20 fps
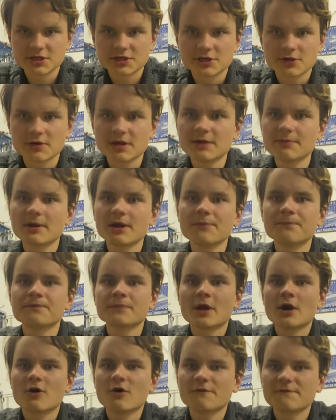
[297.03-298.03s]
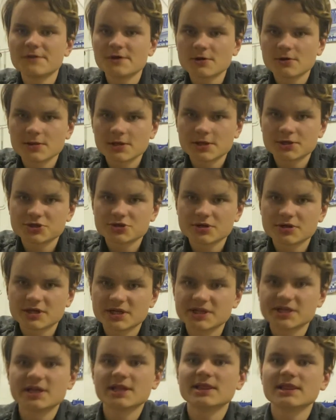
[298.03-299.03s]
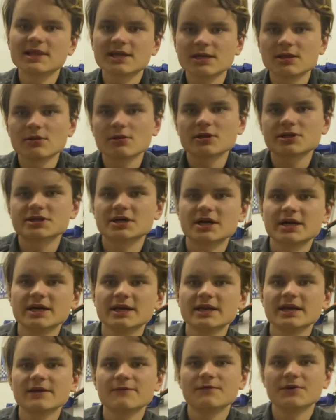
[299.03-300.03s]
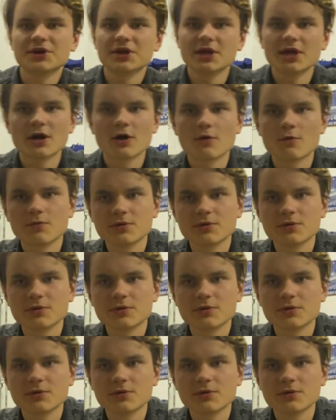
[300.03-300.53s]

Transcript: So anyway, hopefully you all enjoyed this little tiny video,